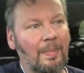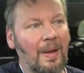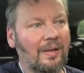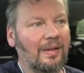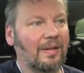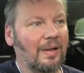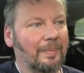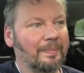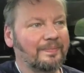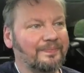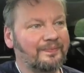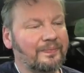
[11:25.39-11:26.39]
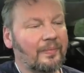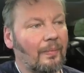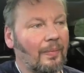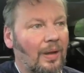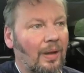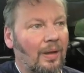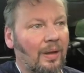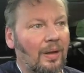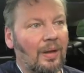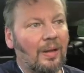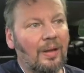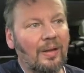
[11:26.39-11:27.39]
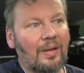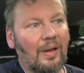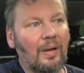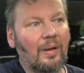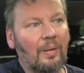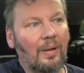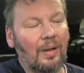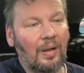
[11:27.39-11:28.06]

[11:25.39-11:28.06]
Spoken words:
capacitor. So